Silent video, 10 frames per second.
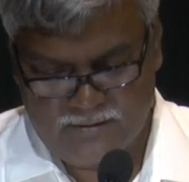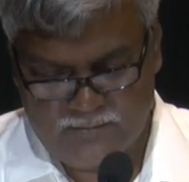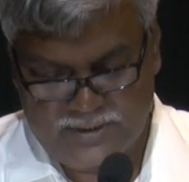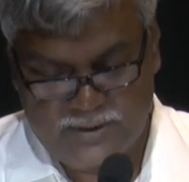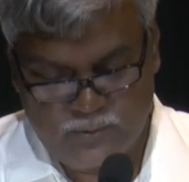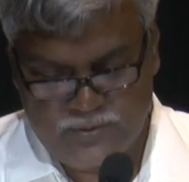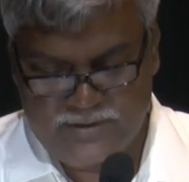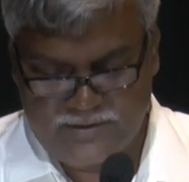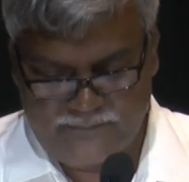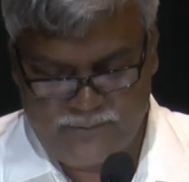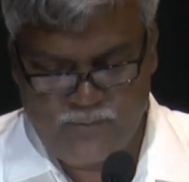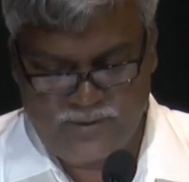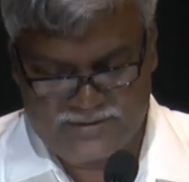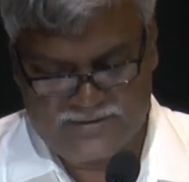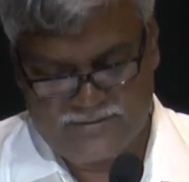But he quit a few
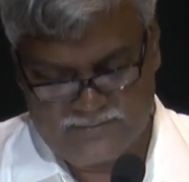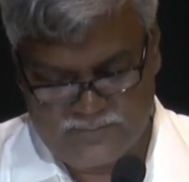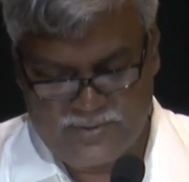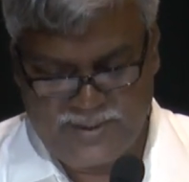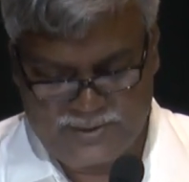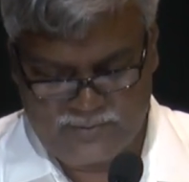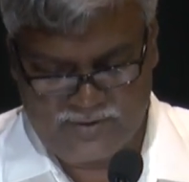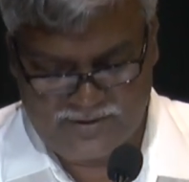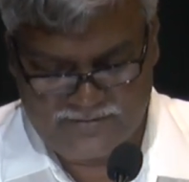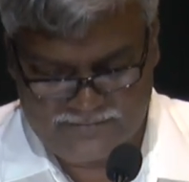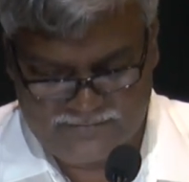months prematurely.